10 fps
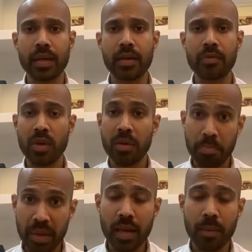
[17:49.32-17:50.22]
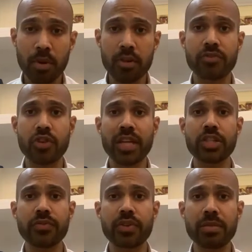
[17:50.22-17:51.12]
we are picking up a lot of
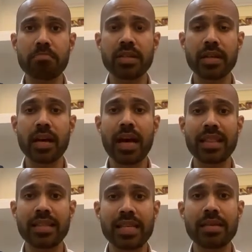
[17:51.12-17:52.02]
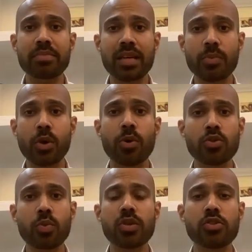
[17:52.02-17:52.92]
traction for it. But at the same time, we
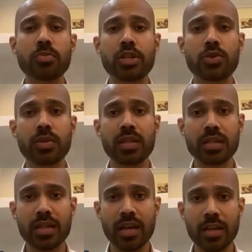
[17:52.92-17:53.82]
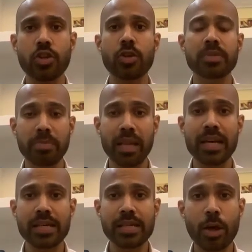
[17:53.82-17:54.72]
also wanted to make sure that our top
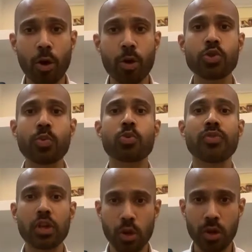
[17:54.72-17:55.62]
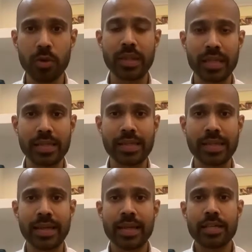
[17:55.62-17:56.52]
suppliers are also moving along with us.
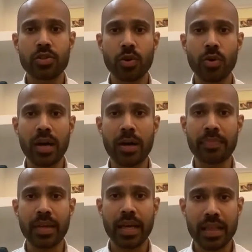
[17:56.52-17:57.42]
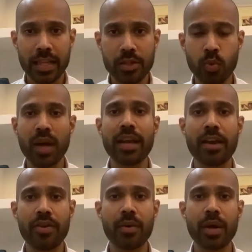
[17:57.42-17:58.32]
So again, that's one
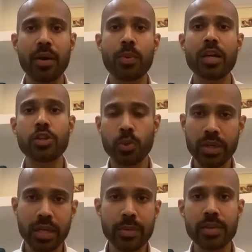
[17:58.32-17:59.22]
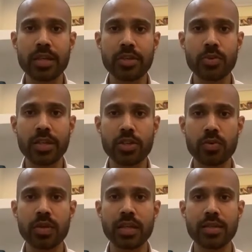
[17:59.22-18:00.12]
area where we are jointly working to ensure that